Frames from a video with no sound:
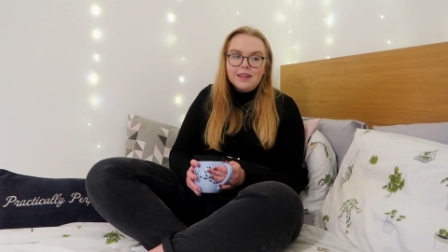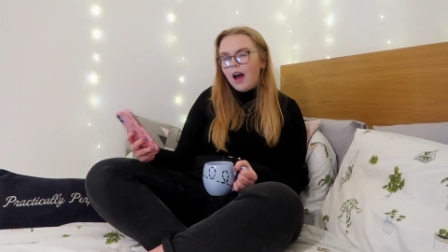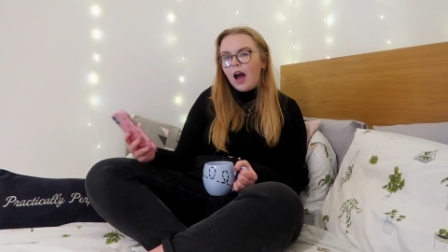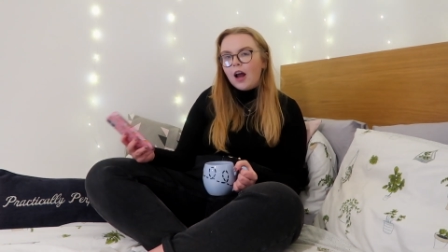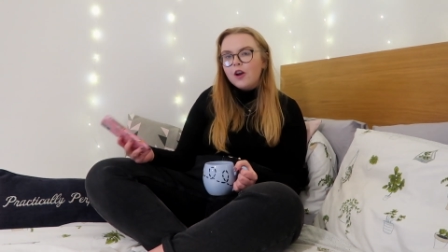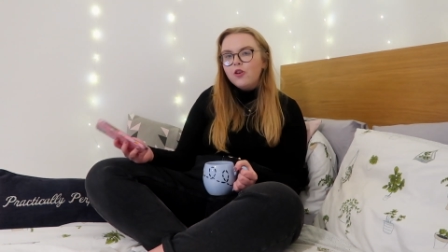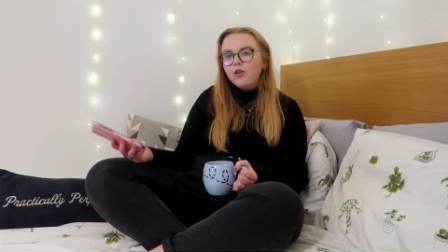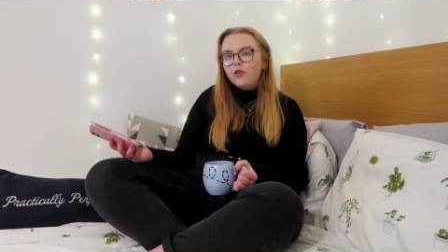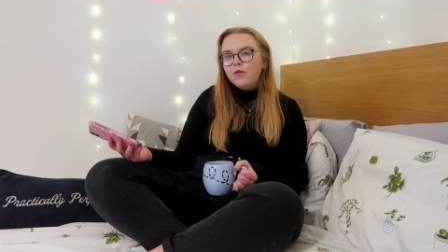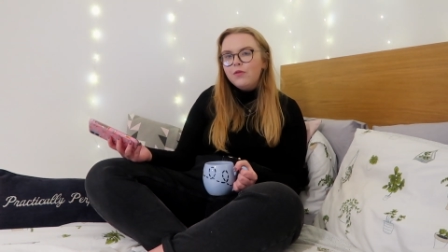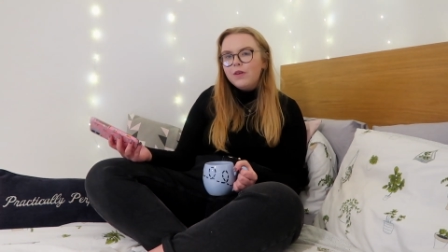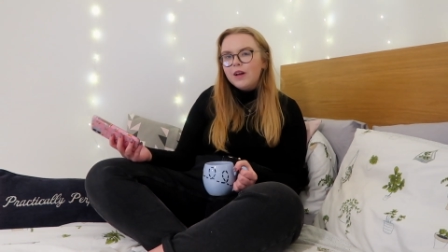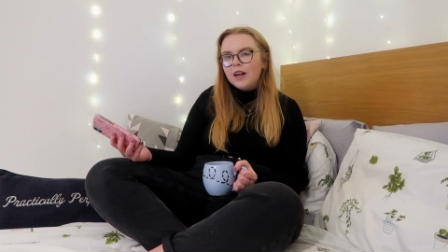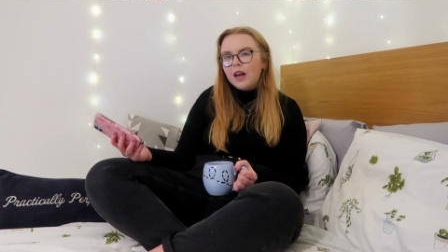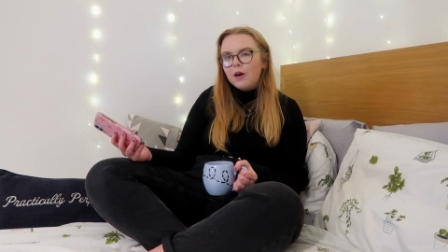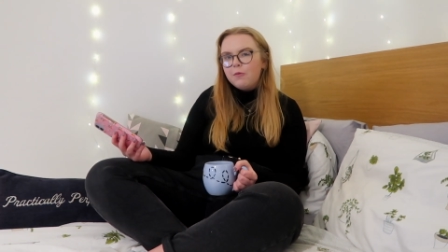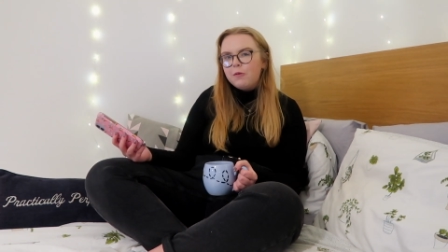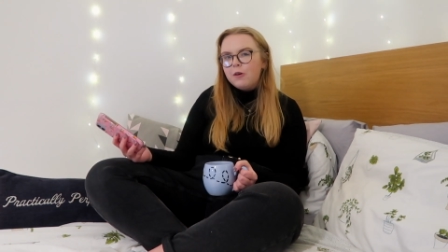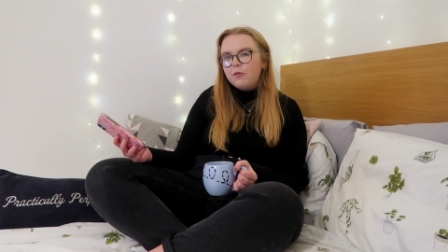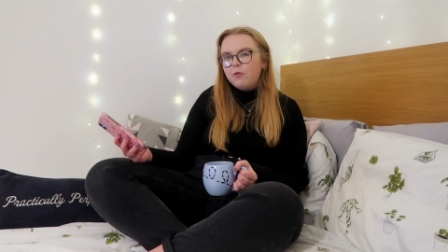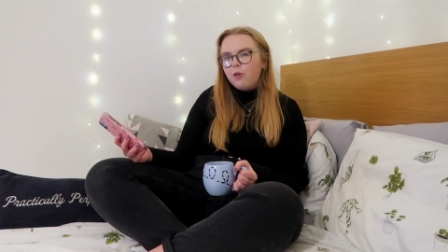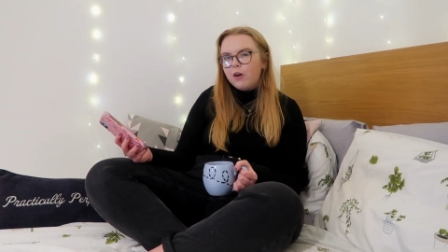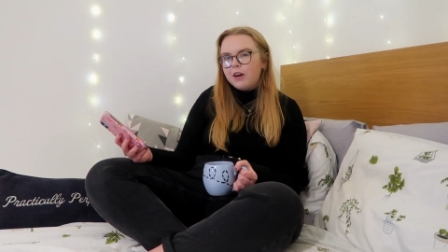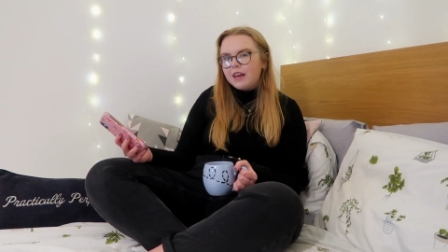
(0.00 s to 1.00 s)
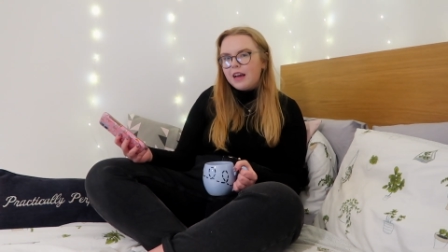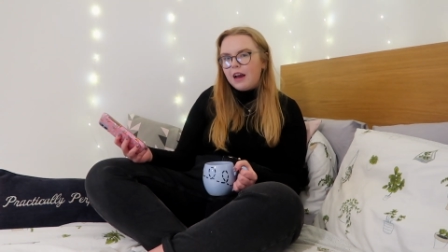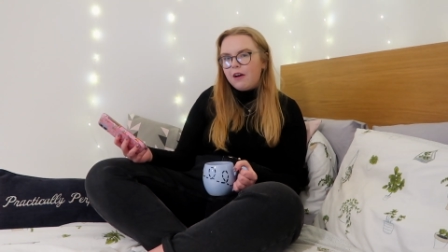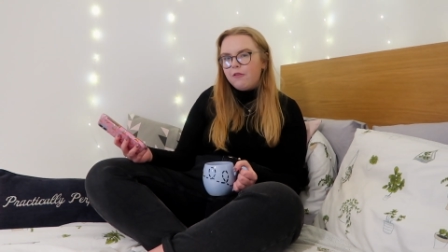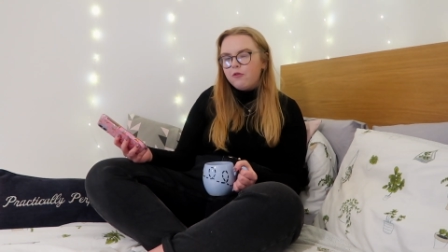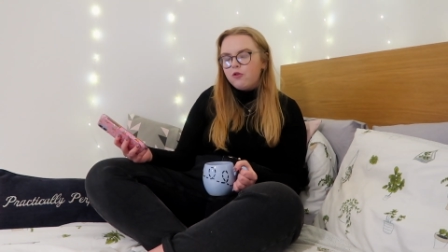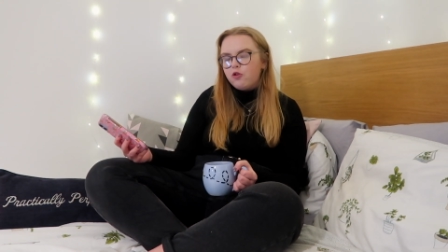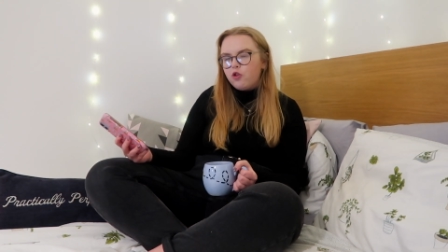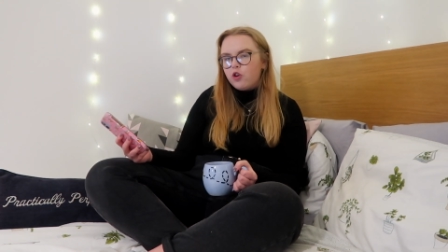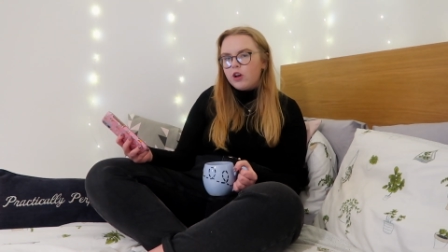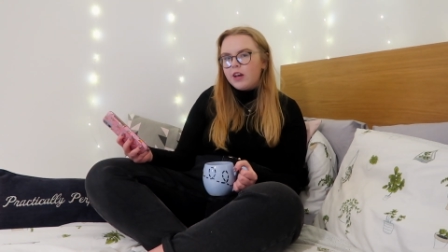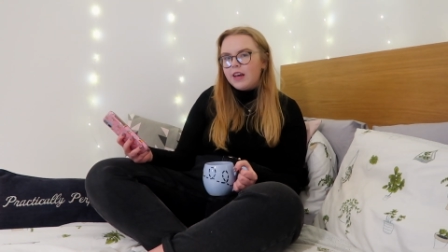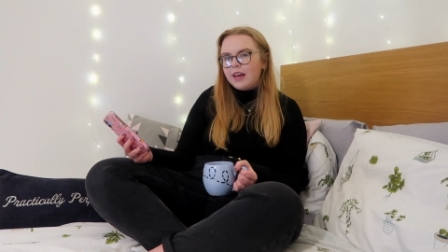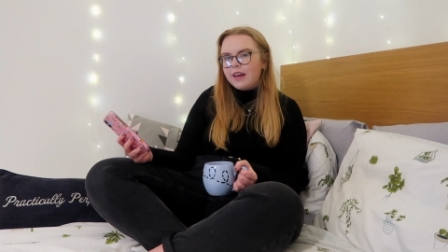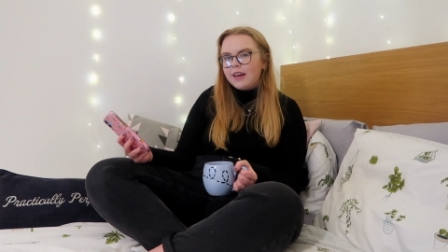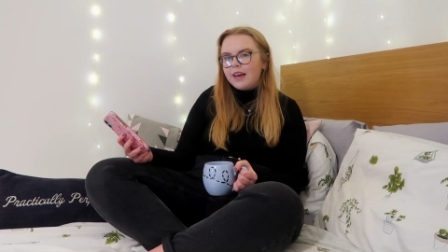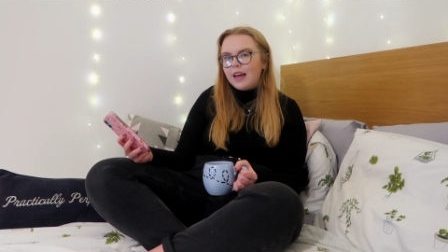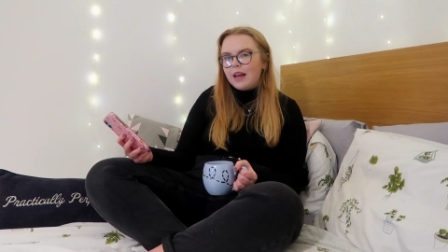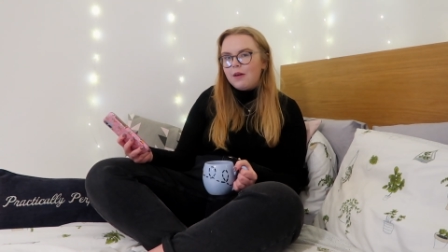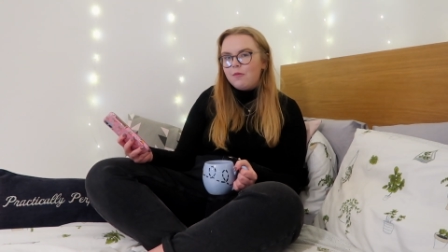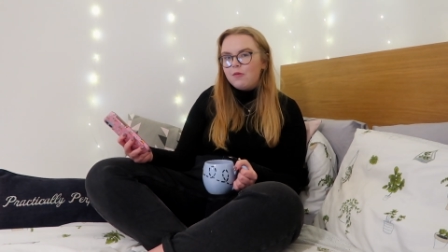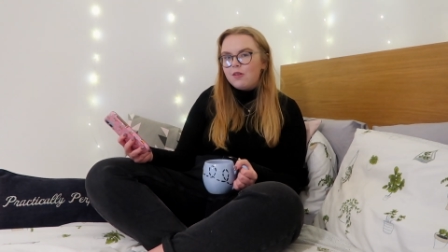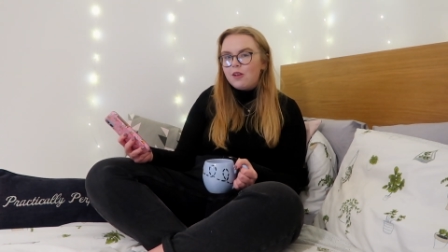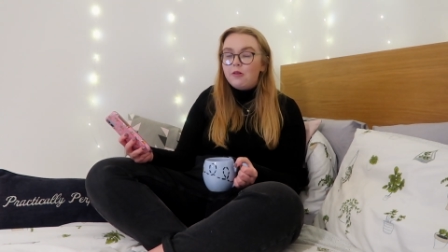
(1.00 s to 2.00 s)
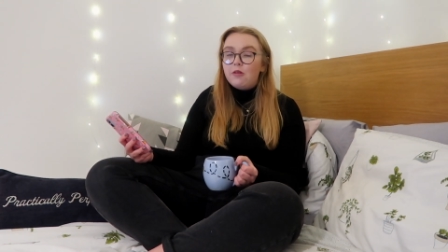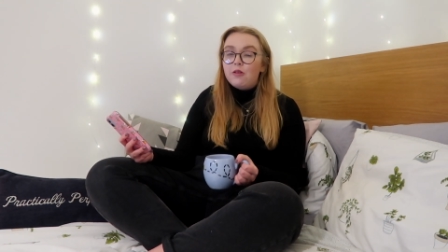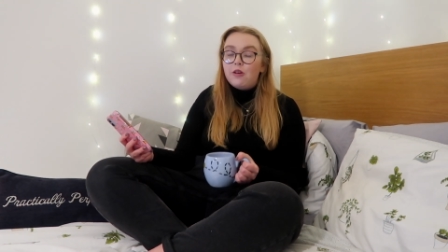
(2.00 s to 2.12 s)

I do feel like we're running out of drinking games though,